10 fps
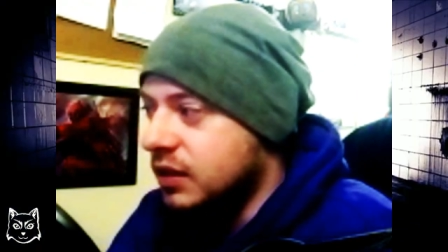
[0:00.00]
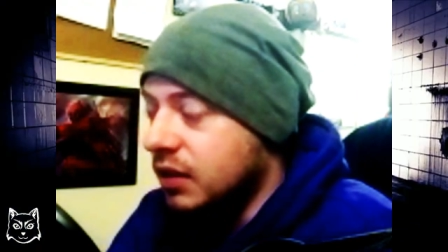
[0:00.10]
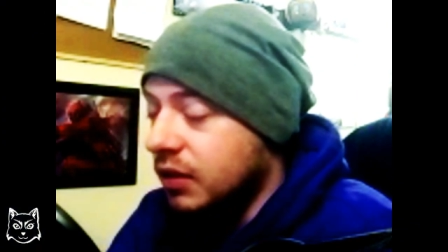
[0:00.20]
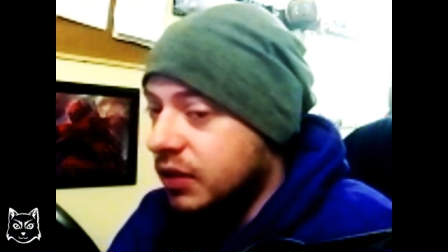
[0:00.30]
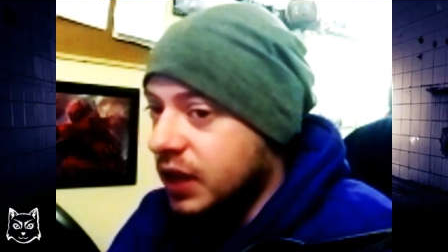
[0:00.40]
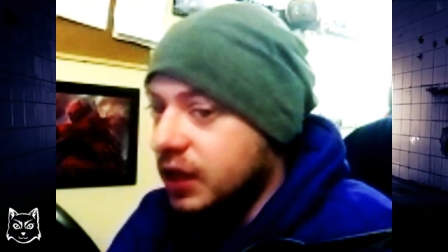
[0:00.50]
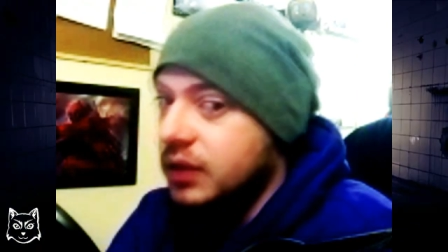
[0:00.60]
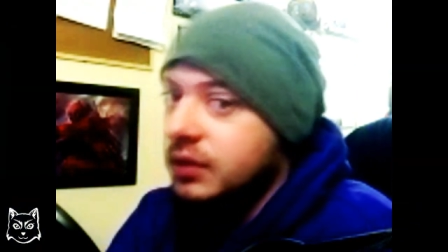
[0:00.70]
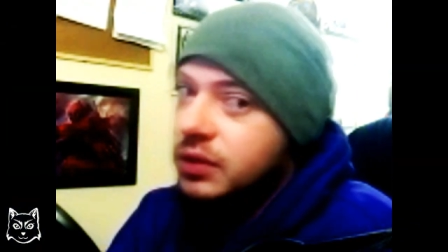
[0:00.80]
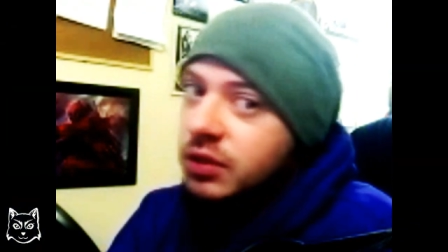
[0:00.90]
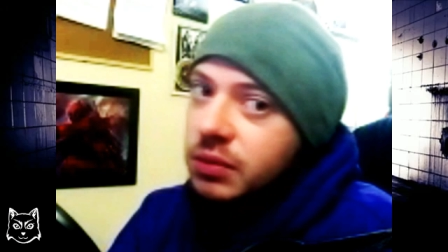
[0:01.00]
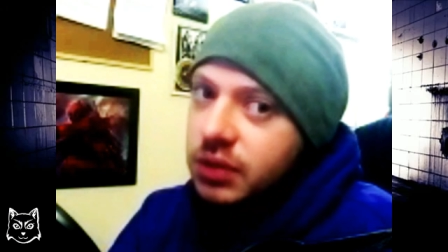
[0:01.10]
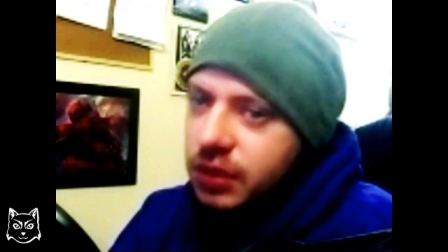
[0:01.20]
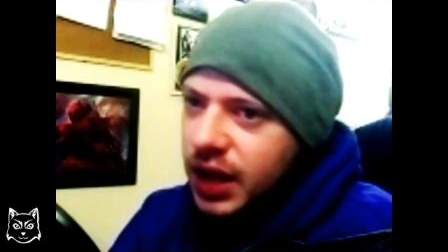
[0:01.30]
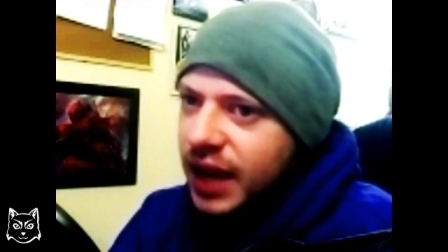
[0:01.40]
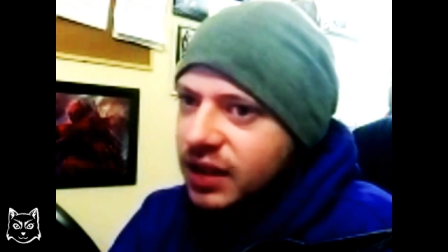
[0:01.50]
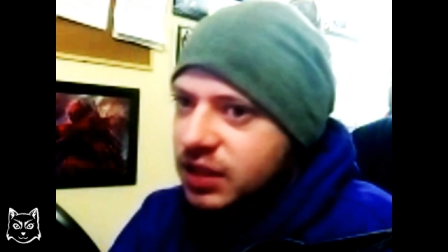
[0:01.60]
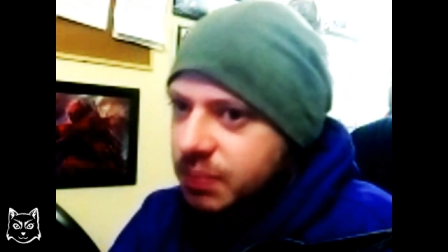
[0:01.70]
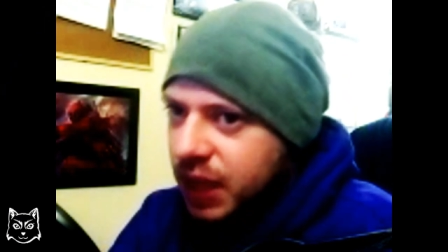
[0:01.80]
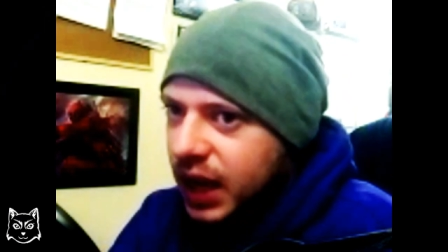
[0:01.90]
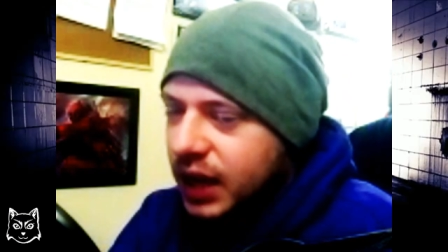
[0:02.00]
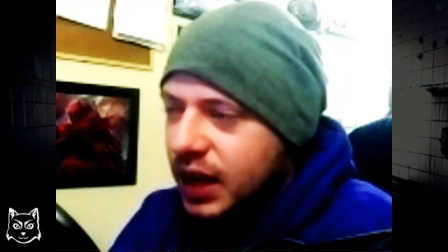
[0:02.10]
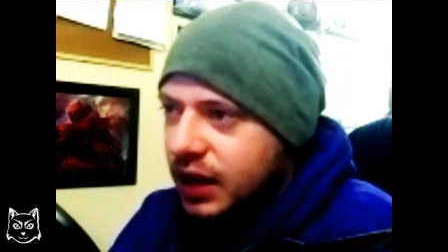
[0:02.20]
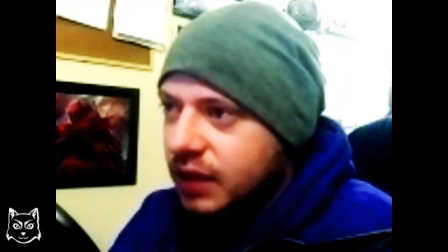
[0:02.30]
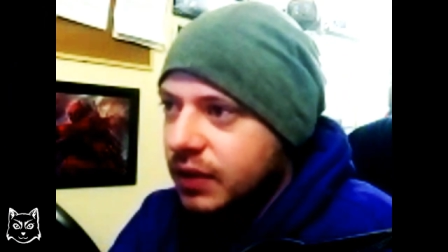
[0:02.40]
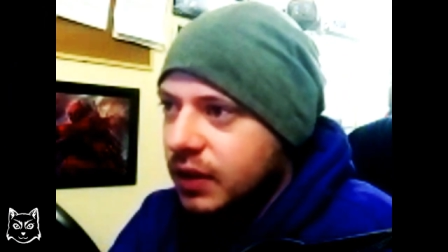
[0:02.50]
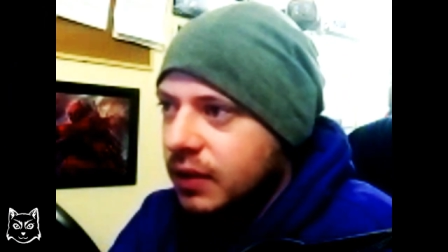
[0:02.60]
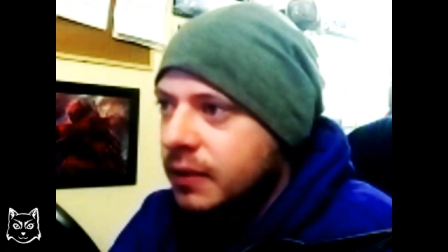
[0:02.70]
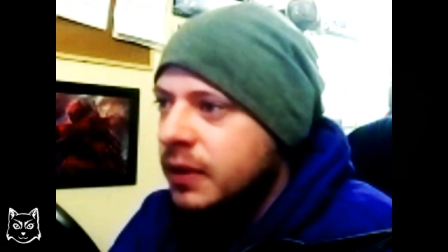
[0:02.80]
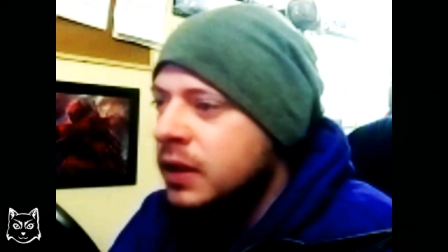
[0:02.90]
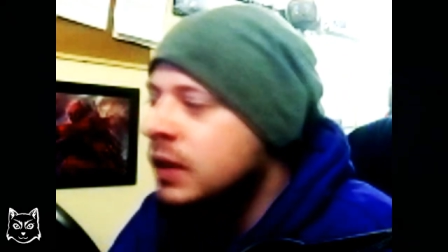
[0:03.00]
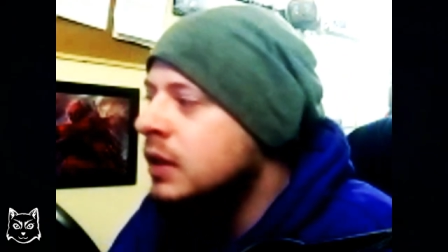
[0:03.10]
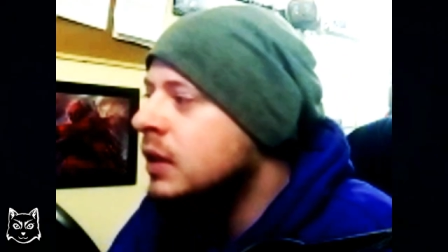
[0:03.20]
this is another thing, YouTube doesn't explain anything.